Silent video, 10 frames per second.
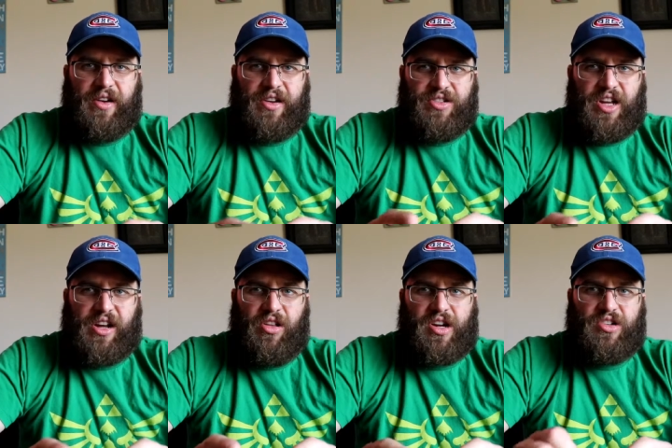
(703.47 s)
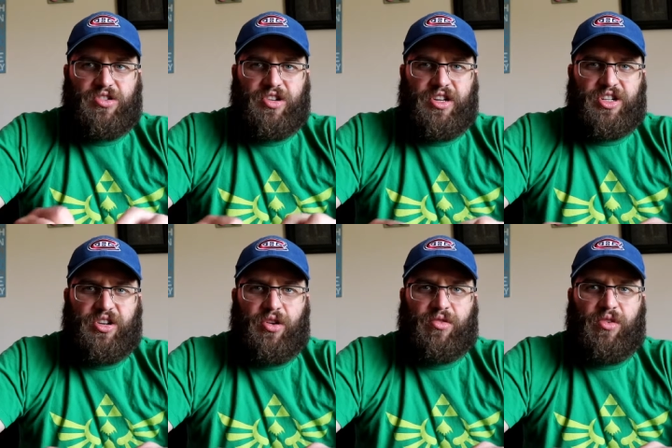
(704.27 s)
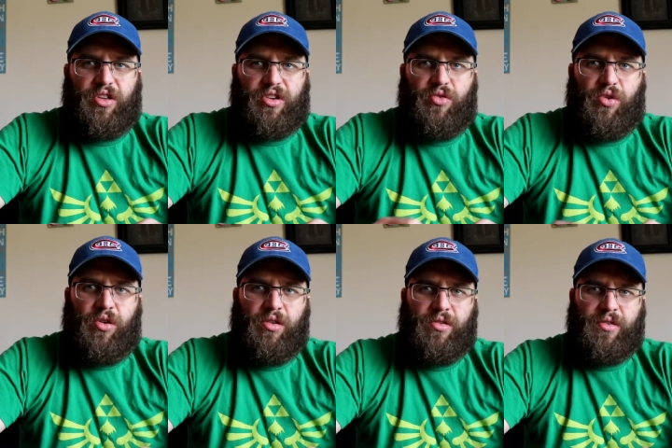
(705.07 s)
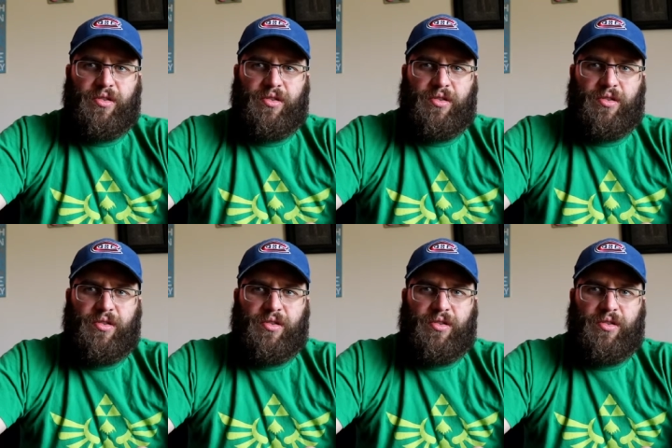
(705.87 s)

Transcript: because that collector's edition looked really cool.